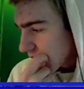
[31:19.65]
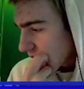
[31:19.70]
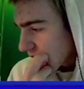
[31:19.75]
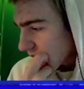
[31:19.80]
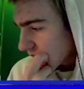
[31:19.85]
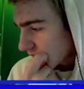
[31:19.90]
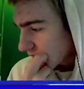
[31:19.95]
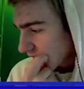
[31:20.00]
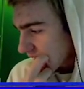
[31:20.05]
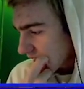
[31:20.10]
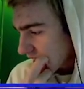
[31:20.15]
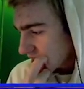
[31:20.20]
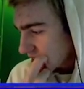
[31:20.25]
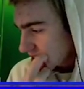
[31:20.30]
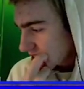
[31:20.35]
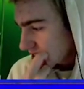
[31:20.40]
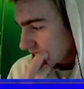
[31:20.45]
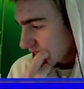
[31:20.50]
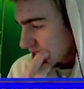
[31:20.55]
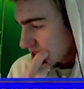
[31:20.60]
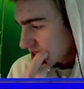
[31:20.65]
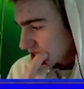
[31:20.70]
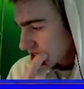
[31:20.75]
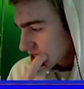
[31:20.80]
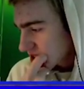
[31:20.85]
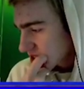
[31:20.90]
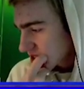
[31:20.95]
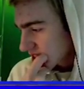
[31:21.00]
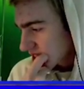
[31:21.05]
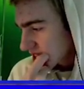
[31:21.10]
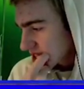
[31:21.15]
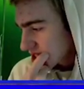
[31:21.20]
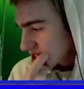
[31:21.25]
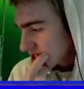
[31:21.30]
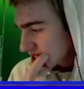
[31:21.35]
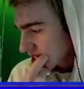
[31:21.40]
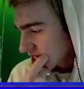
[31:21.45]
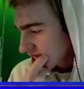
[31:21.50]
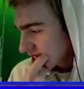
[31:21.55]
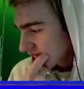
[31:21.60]
On a character that you just realized you
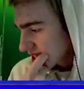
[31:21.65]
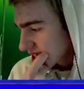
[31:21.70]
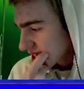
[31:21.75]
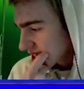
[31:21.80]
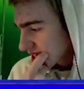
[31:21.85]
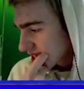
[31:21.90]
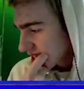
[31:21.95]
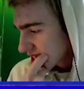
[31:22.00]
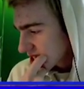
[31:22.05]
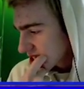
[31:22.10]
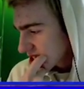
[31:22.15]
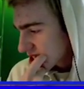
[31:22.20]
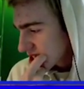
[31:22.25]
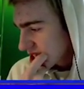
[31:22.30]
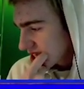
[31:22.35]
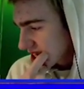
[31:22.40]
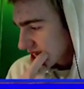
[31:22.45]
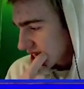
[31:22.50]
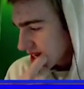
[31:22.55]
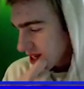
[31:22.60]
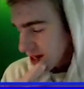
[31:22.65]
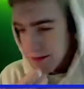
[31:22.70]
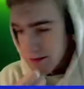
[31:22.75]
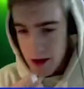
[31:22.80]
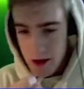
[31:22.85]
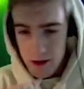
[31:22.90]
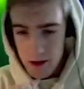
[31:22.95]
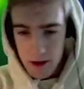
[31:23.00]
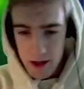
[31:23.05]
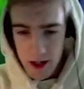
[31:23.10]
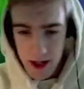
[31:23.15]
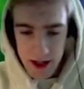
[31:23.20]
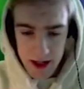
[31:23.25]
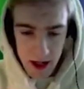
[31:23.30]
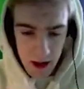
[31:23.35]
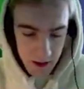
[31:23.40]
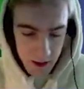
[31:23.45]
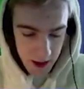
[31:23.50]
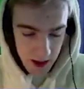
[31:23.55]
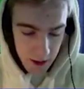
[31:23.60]
deleted, so you need to email
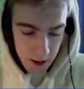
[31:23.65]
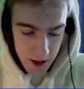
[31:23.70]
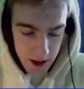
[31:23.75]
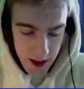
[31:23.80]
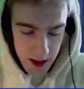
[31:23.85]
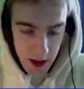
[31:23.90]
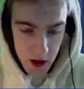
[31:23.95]
Kingsar really quickly.